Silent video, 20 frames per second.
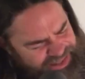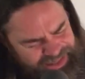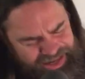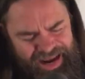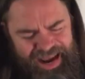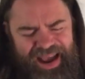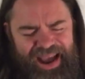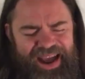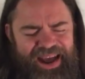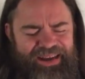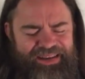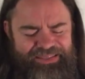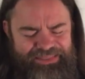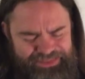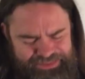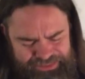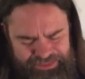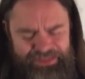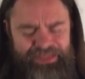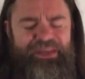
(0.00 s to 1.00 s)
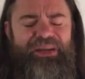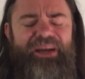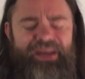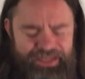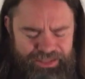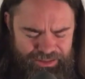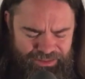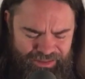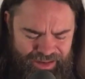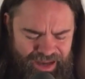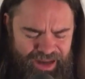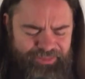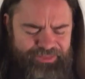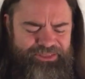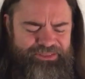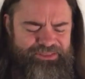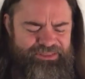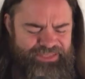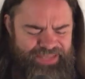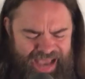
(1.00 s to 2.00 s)
Yeah, your
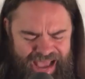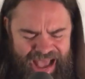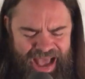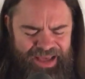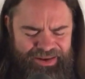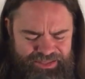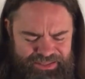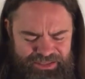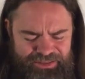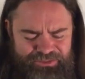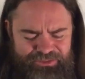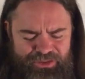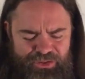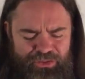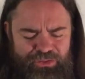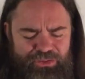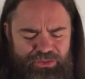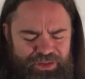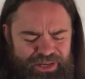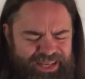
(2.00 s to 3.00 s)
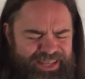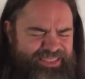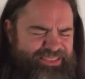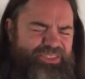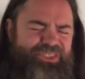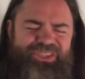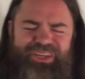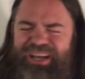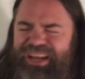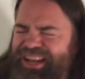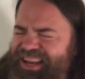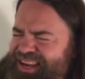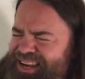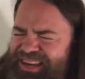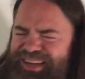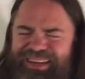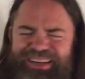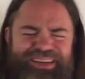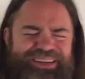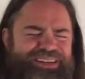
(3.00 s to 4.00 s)
loving kindness have truly
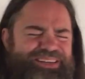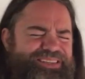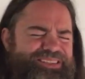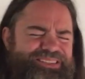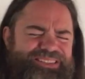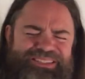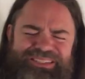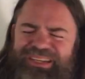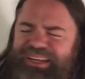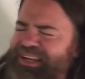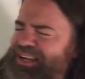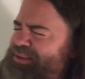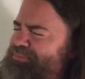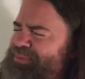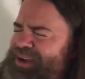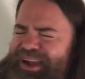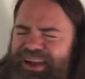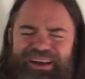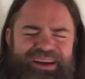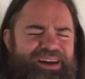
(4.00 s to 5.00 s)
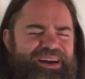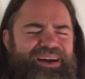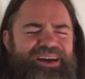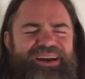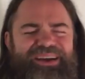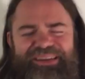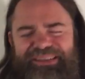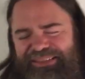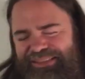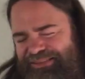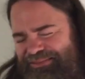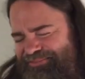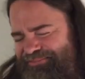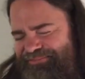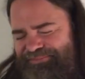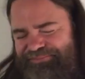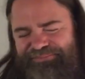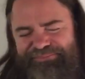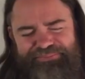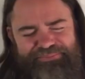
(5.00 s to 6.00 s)
changed my
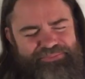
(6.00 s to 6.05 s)
heart.